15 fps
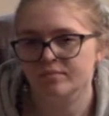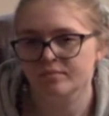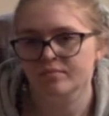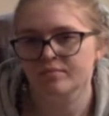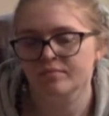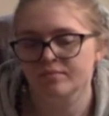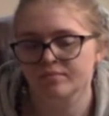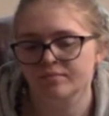
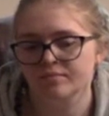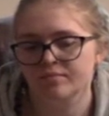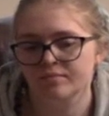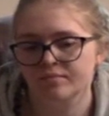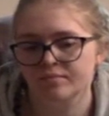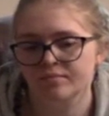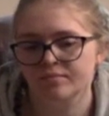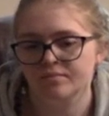
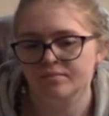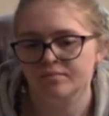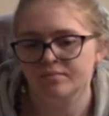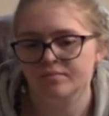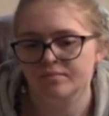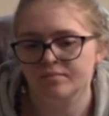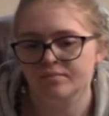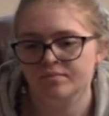
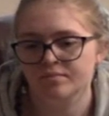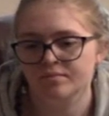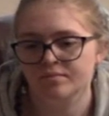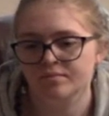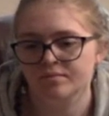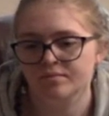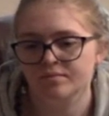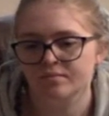
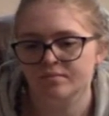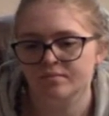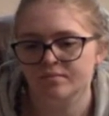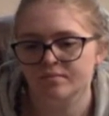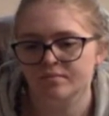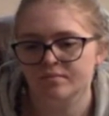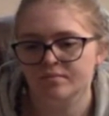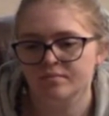
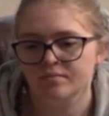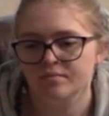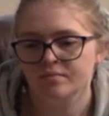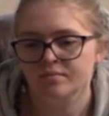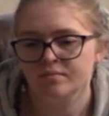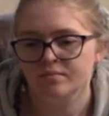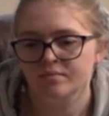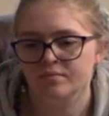
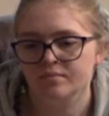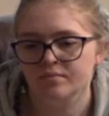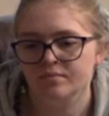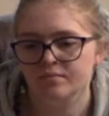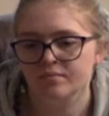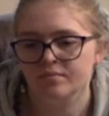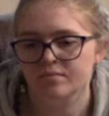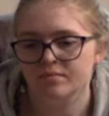
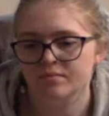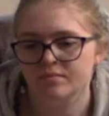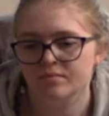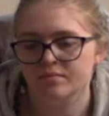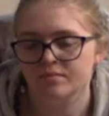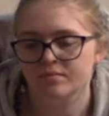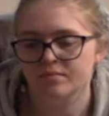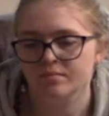
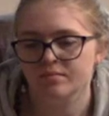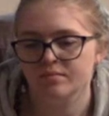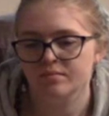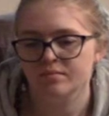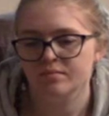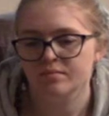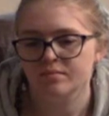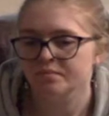
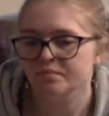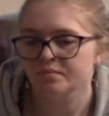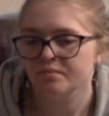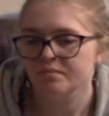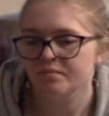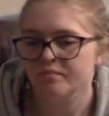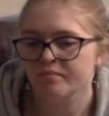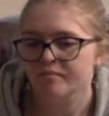
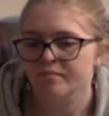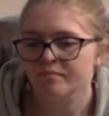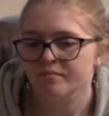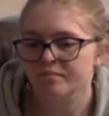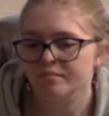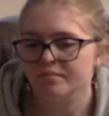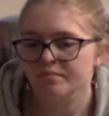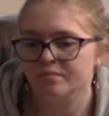
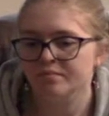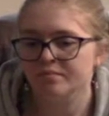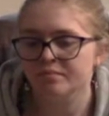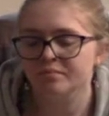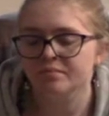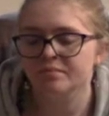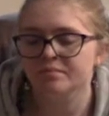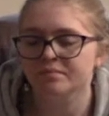
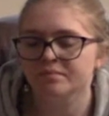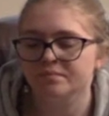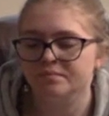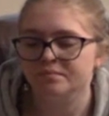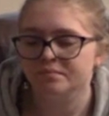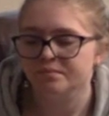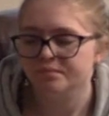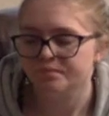
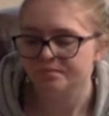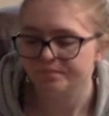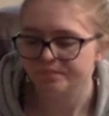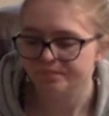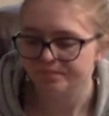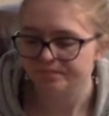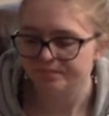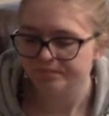
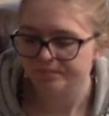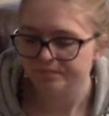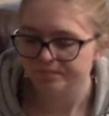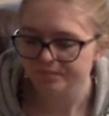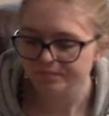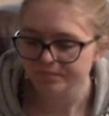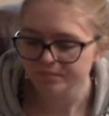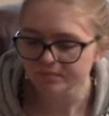This person isn't speaking.